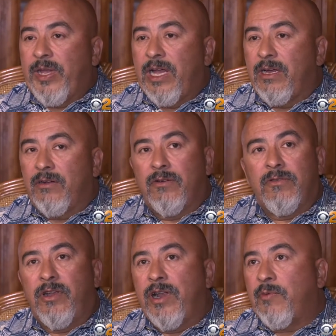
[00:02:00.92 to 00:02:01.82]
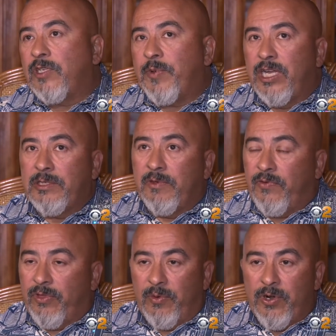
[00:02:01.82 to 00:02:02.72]
me how they're not responsible
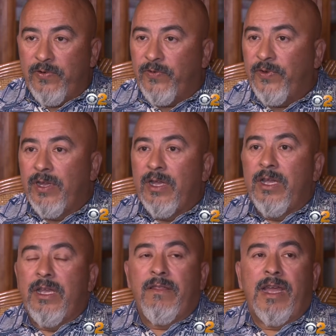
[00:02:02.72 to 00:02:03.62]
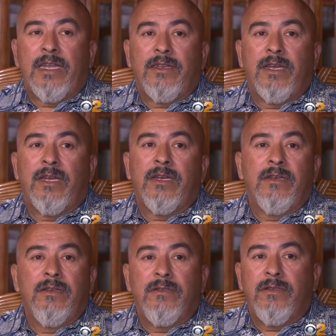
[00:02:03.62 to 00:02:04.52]
for the roof, that
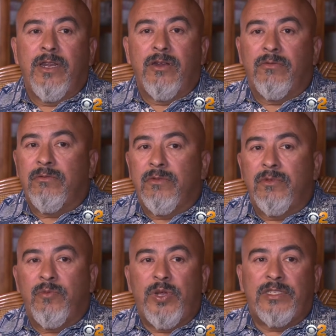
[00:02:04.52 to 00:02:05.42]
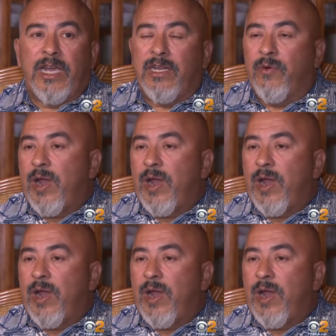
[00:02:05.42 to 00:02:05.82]
uh, you know, we signed a